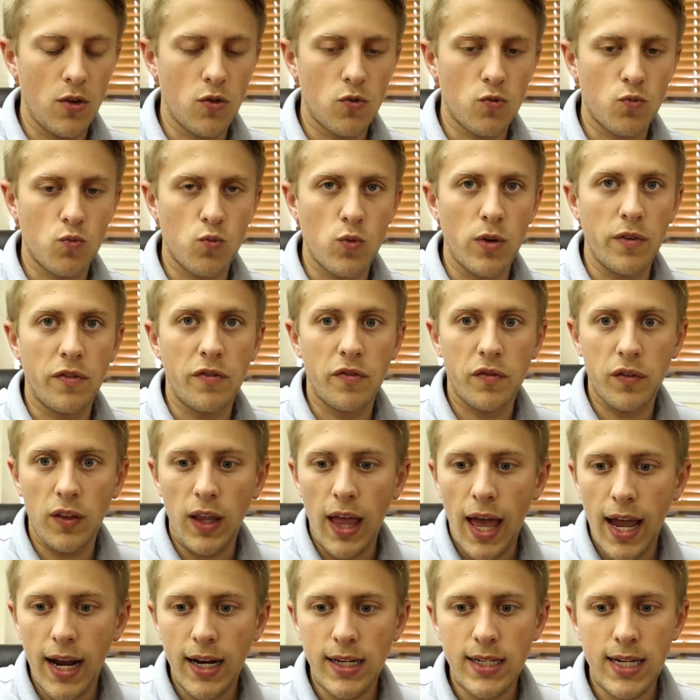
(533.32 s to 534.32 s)

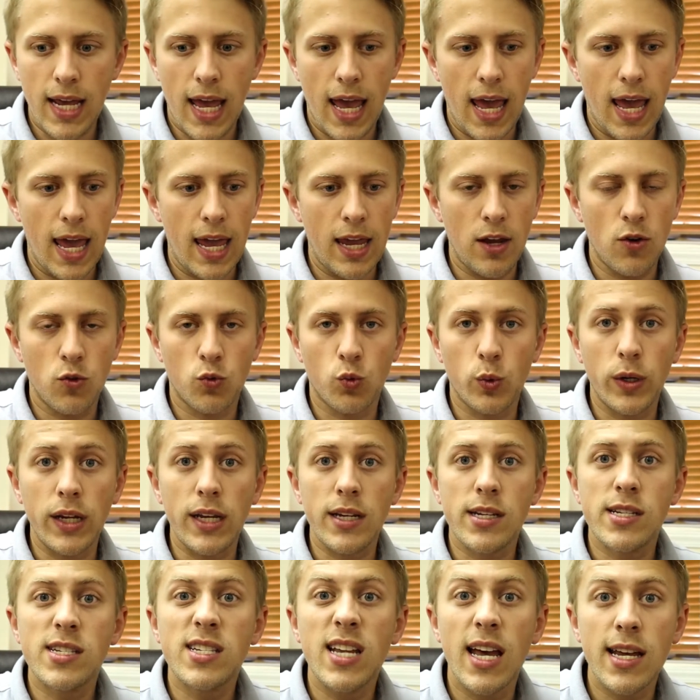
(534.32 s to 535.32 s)
reflect a
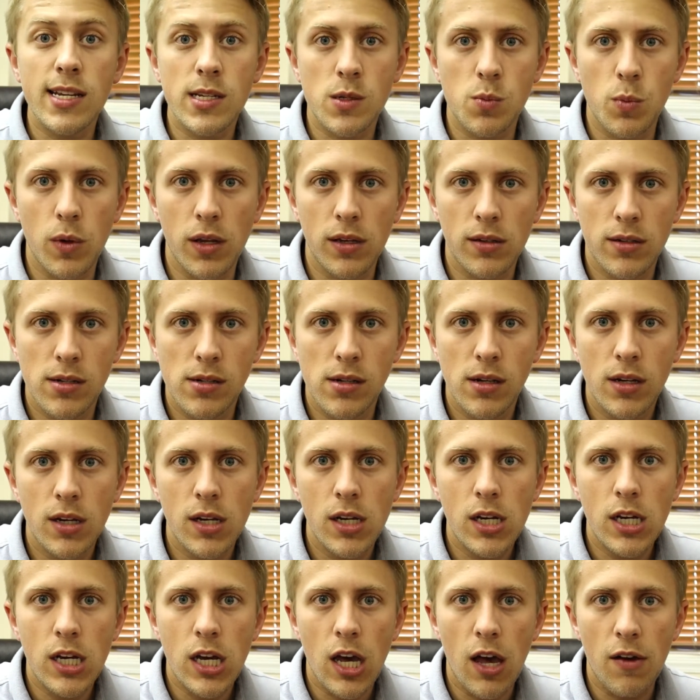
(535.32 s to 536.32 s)
reassessment
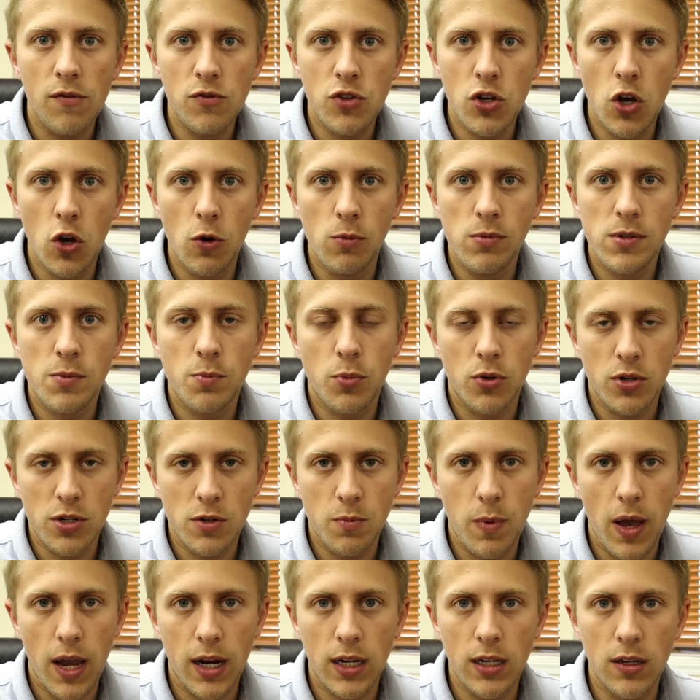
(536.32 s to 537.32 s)
of Job's
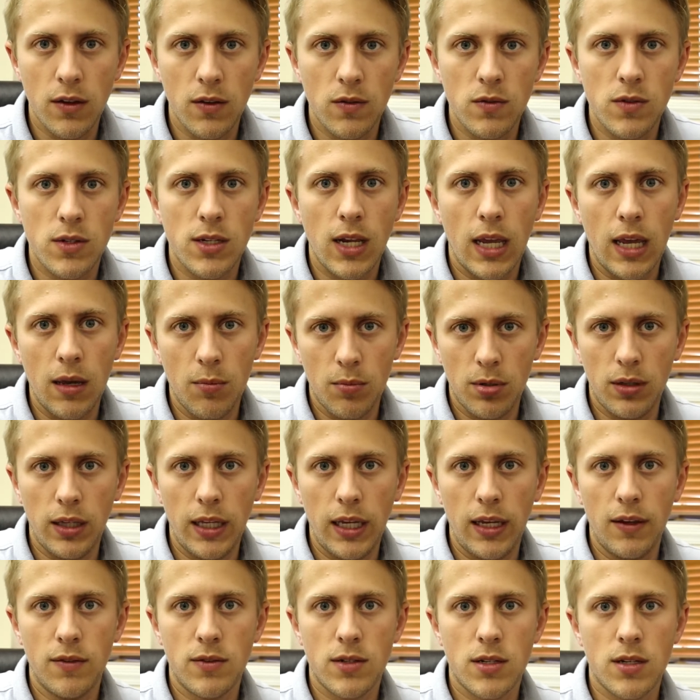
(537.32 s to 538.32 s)
perspectives and
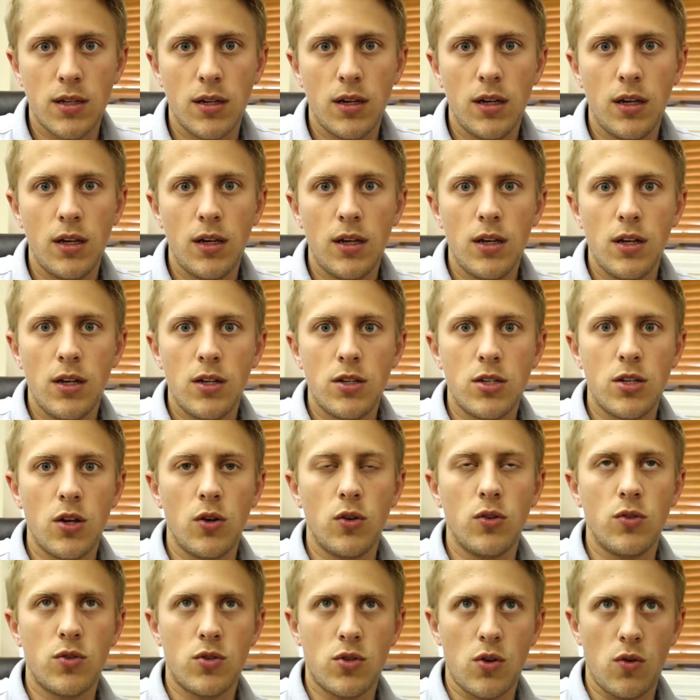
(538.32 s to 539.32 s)
beliefs.
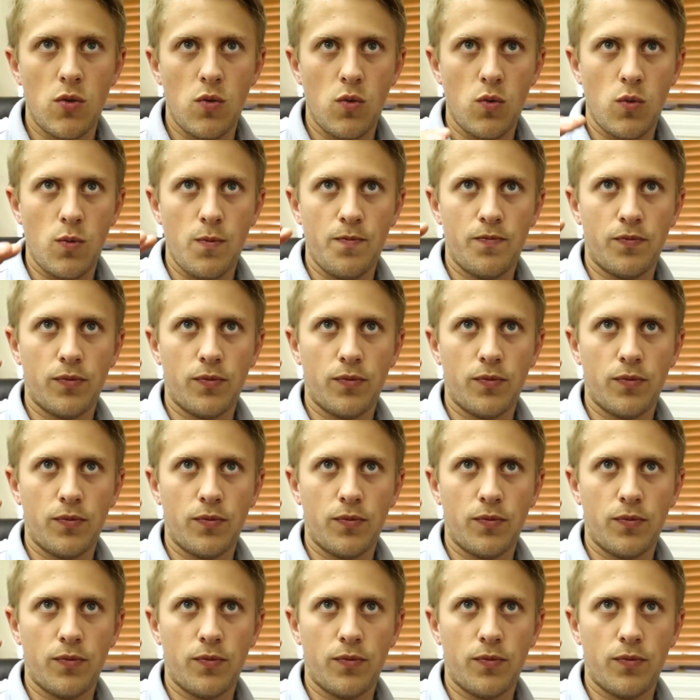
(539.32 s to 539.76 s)
So